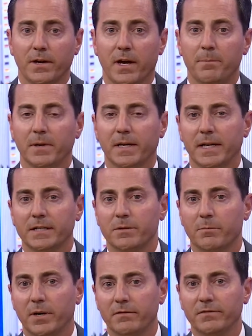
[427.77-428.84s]
up
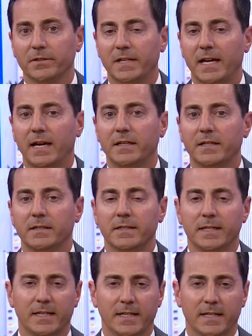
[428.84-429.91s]
against Butterfield Canyon.
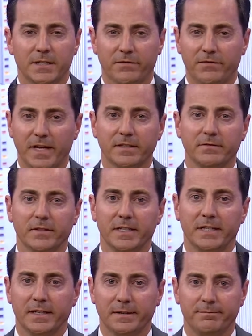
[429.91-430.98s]
It's
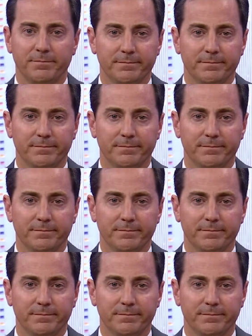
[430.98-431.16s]
effectively uh,